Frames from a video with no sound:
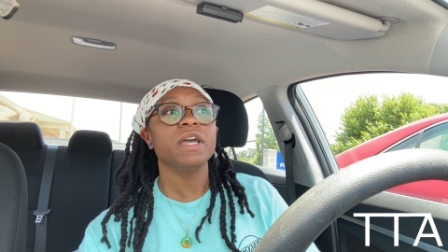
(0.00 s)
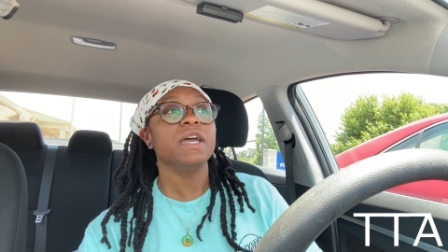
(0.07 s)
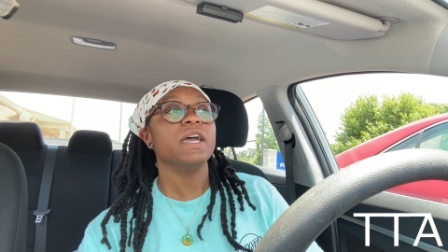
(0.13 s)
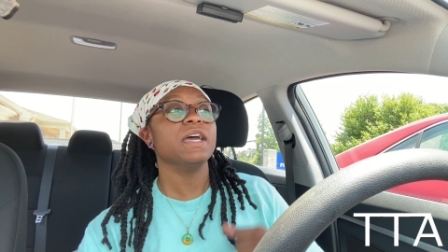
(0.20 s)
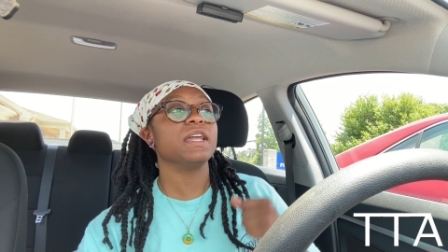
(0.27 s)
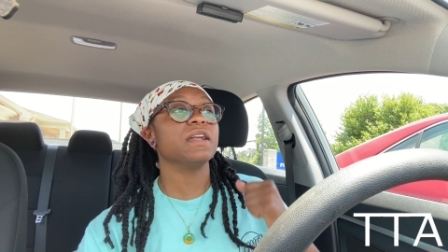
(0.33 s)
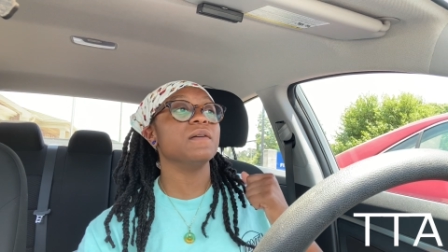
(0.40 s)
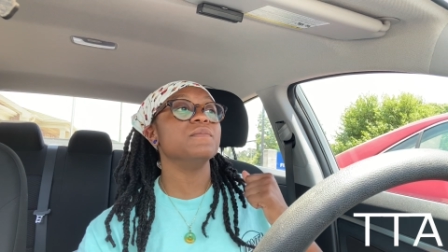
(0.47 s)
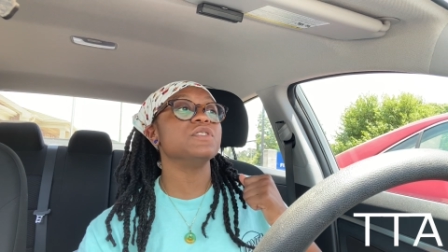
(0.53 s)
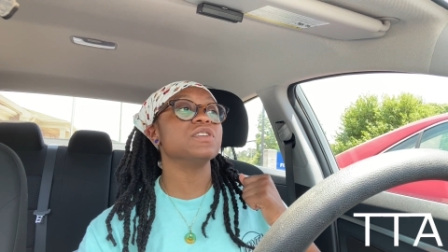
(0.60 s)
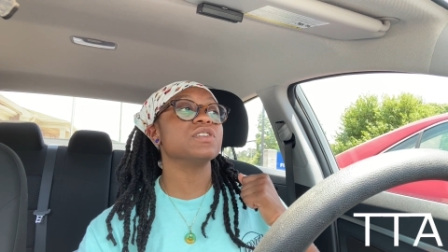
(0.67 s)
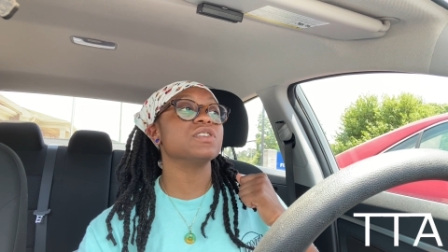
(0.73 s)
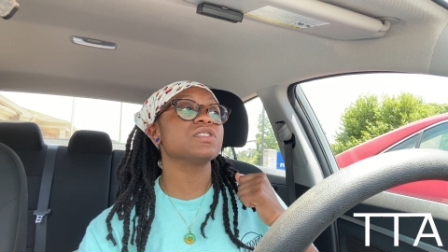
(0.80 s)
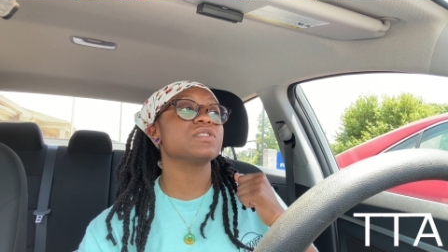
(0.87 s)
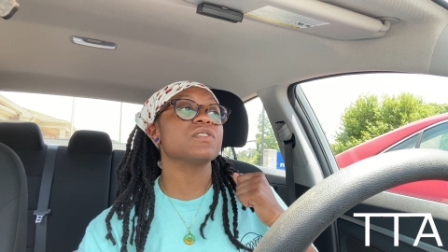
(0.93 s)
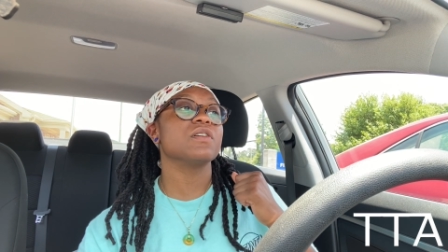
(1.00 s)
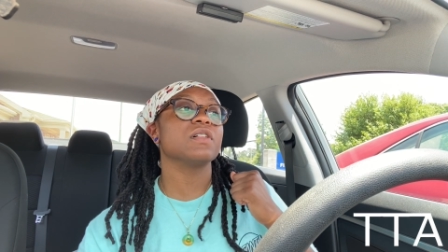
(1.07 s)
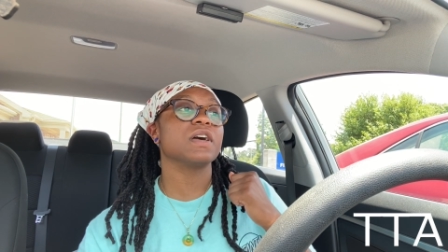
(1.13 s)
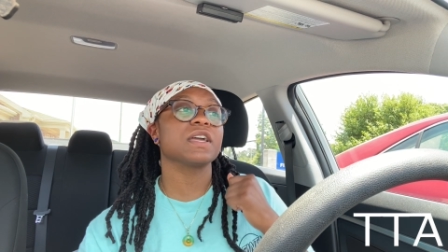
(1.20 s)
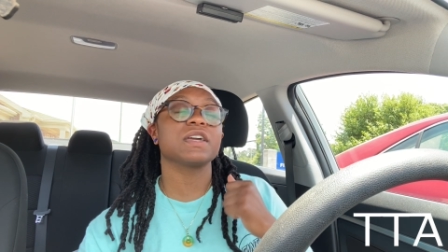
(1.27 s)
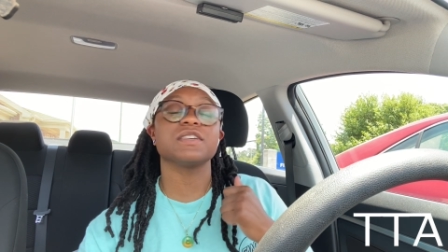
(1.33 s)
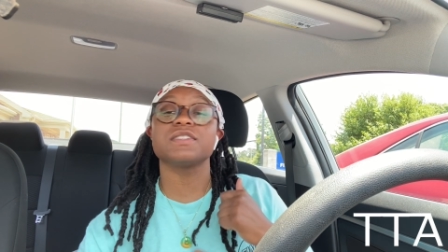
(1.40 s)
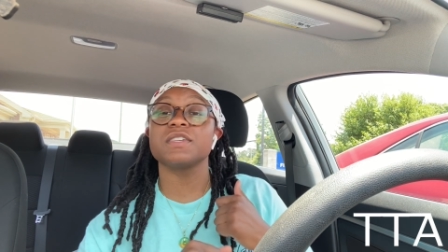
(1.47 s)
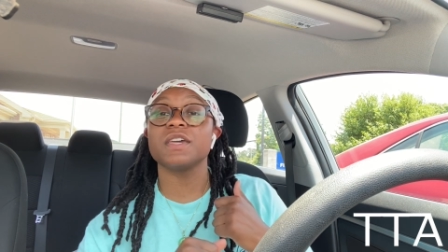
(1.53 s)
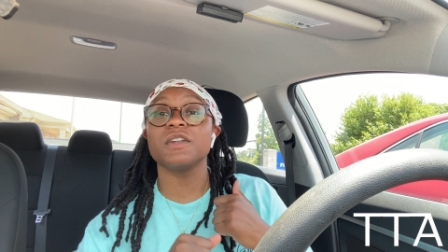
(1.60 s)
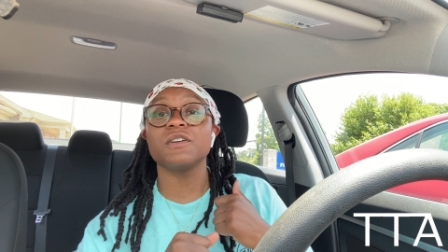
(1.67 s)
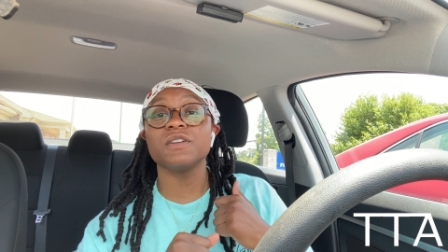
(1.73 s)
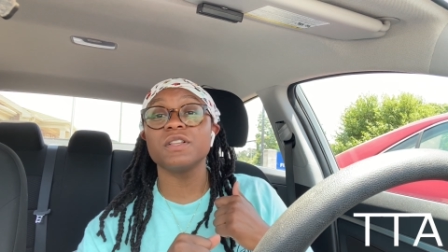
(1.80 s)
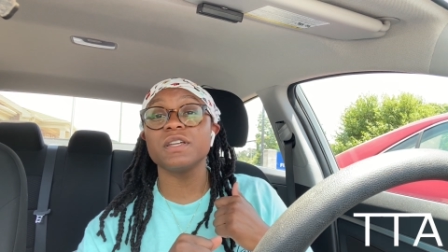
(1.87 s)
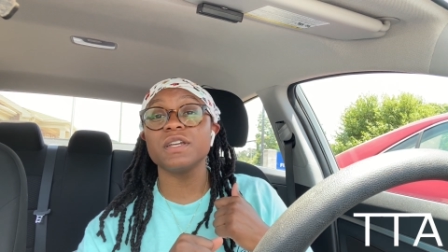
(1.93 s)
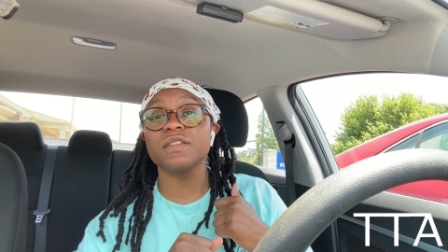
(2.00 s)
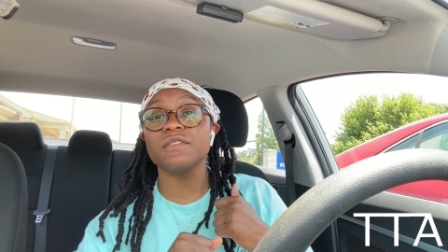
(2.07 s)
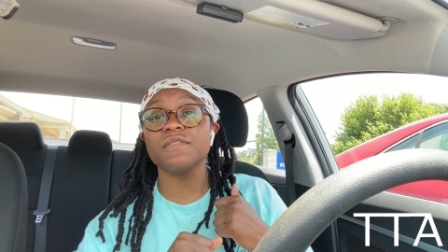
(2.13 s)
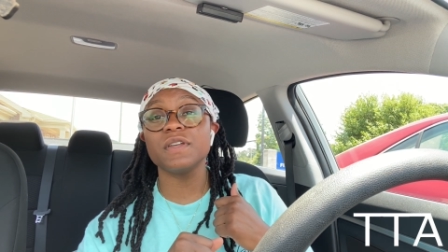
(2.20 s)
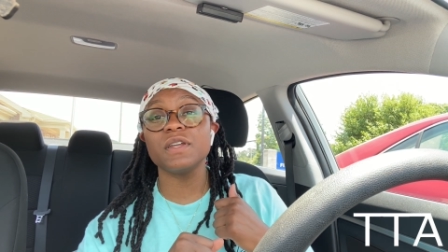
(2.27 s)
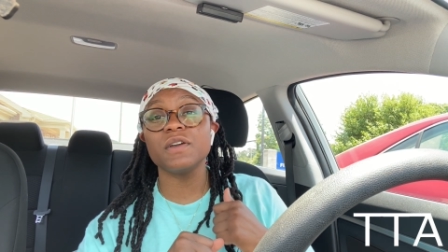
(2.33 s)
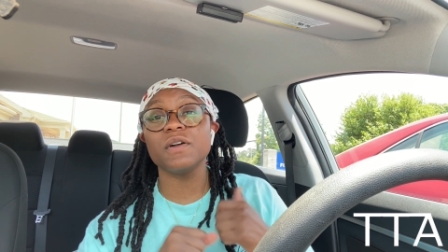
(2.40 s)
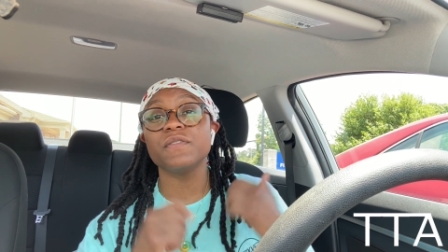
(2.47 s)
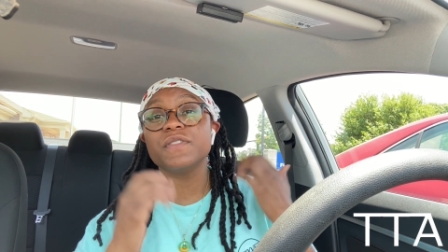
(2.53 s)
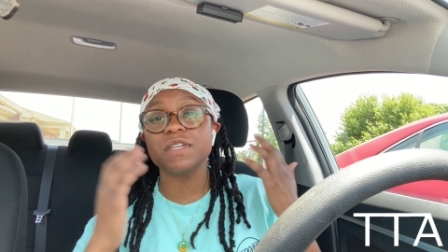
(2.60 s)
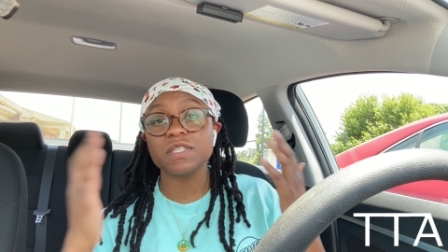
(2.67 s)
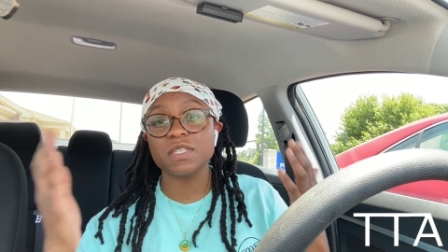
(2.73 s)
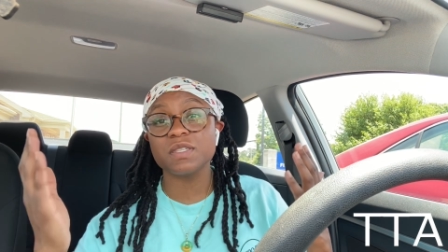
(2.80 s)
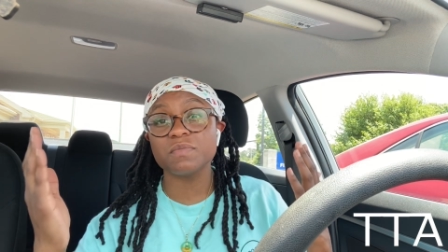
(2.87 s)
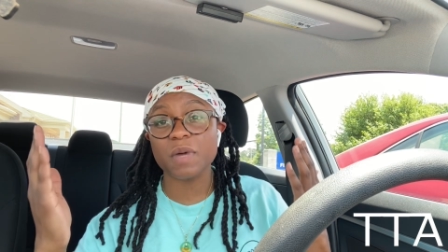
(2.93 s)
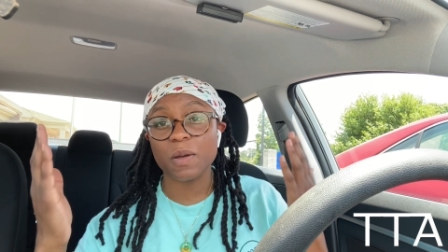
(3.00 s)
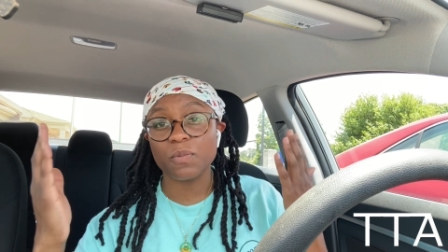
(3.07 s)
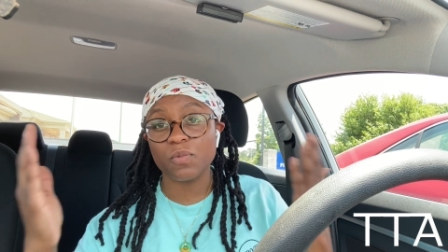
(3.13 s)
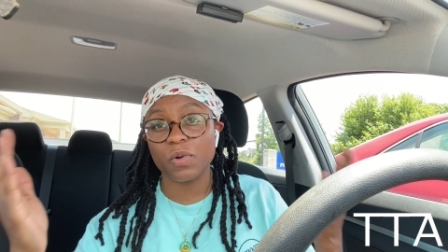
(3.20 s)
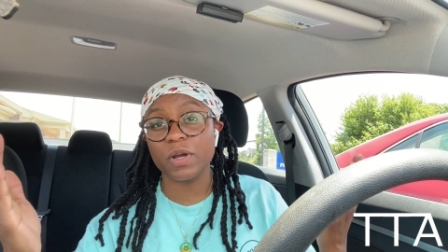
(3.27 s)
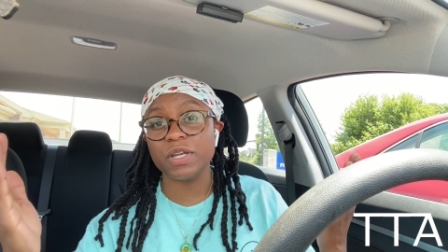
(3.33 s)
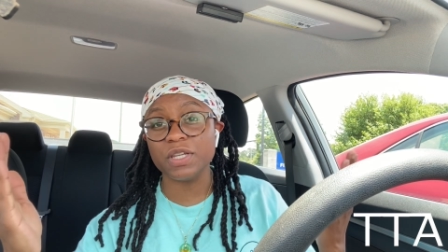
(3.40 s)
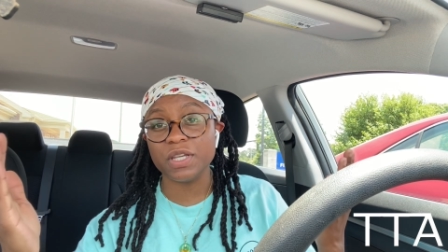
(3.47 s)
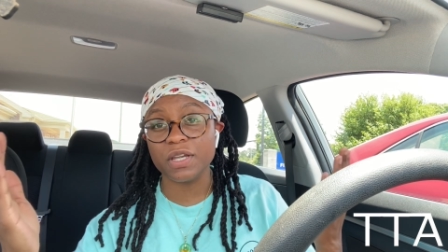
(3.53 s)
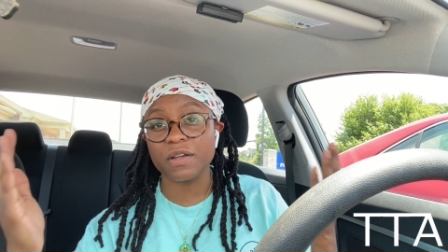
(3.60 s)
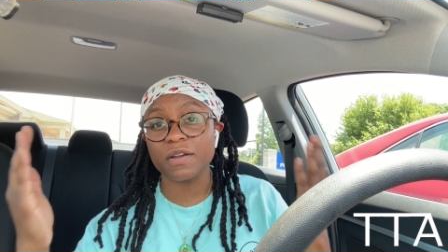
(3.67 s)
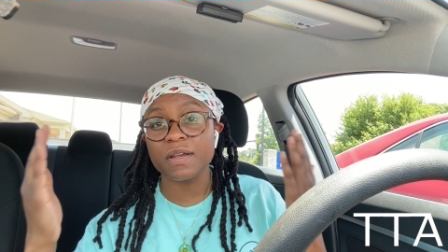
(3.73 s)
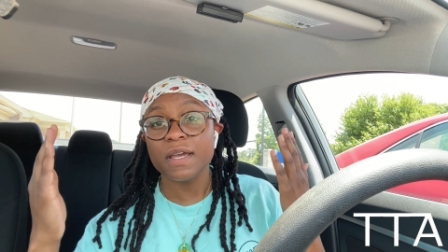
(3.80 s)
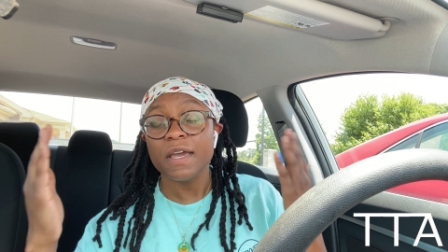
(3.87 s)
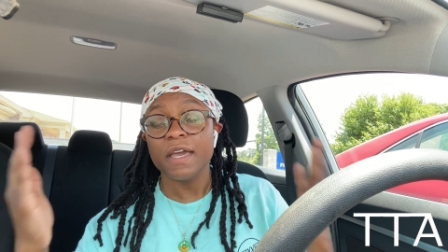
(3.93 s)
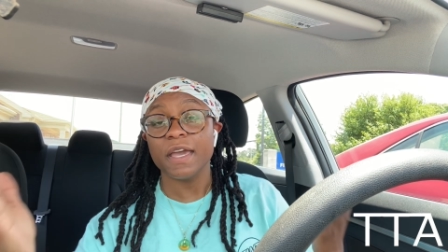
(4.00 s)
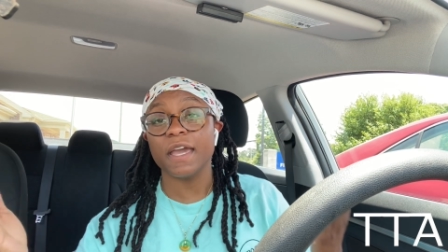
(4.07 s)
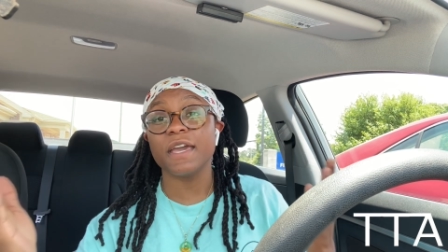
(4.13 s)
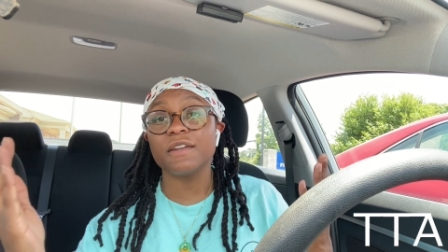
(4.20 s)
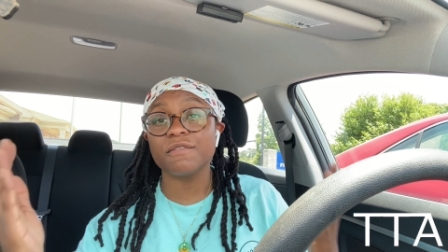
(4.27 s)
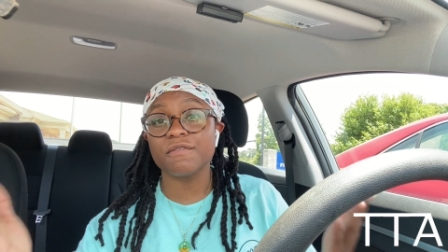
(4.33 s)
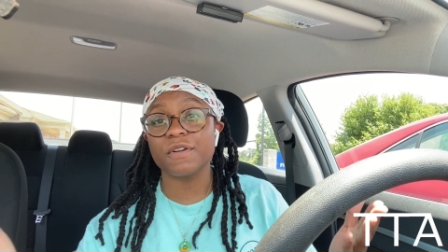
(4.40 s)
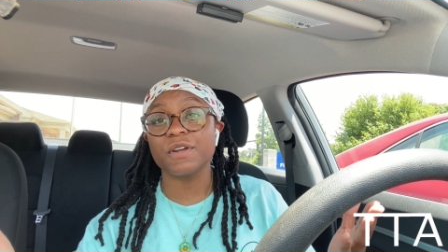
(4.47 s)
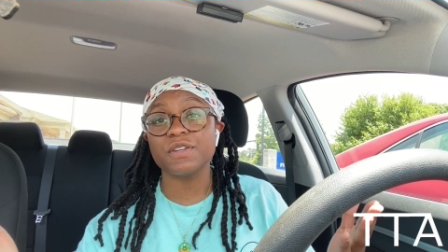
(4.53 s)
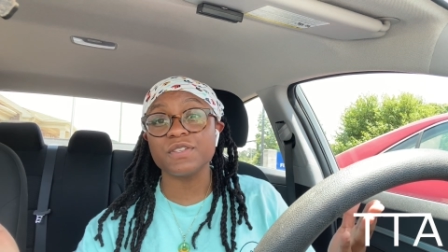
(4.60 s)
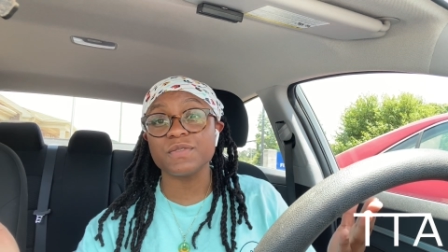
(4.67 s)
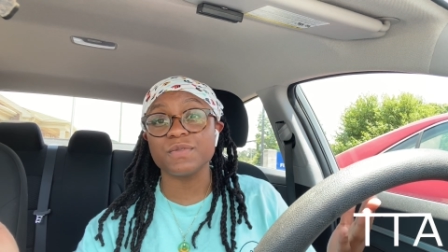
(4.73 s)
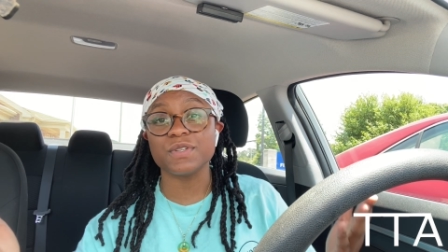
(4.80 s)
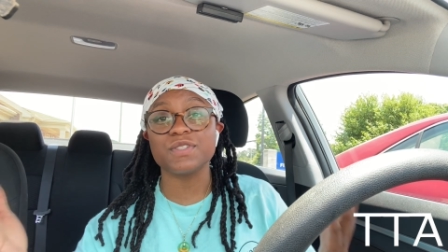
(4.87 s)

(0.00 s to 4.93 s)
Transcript: And I'm just, like I said earlier in the video, this is my one year anniversary.